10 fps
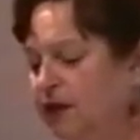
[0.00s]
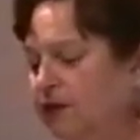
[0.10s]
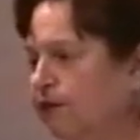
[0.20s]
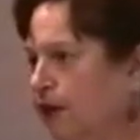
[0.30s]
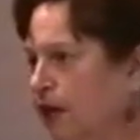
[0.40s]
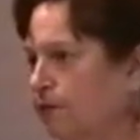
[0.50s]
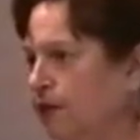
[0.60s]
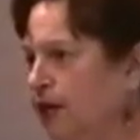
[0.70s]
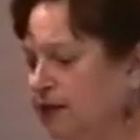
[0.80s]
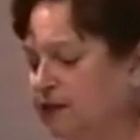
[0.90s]
Development
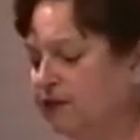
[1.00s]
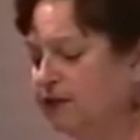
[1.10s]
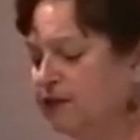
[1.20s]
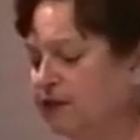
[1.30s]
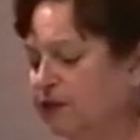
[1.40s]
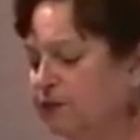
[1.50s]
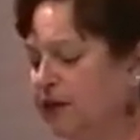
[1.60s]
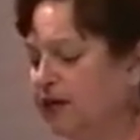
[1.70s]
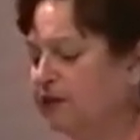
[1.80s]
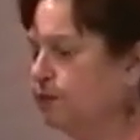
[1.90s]
activities in
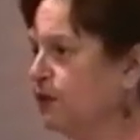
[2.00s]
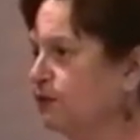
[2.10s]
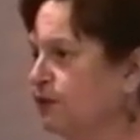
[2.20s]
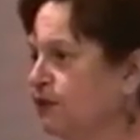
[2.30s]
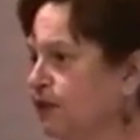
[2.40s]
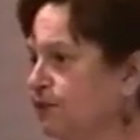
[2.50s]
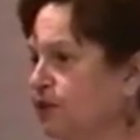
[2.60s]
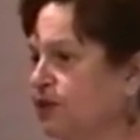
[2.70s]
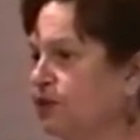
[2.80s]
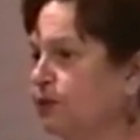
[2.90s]
space must be
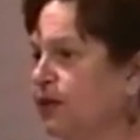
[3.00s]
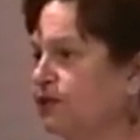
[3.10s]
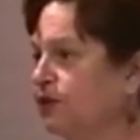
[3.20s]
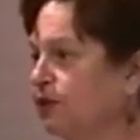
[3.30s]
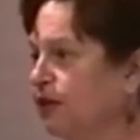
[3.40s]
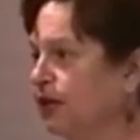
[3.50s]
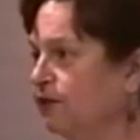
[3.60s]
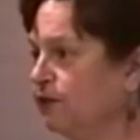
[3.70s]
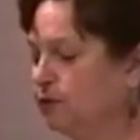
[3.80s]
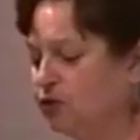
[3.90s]
subject to a tyranny
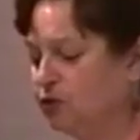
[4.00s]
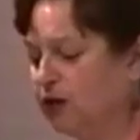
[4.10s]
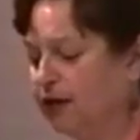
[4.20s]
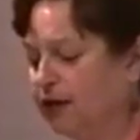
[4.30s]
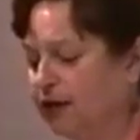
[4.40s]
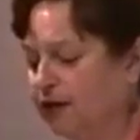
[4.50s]
of the majority.